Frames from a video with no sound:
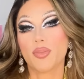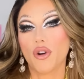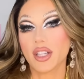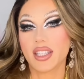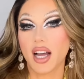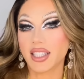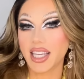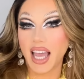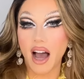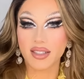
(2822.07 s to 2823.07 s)
important to not
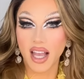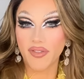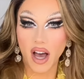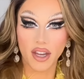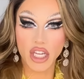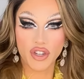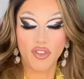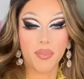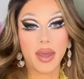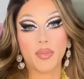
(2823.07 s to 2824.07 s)
seek outside validation
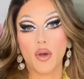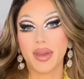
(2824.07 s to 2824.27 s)
from people,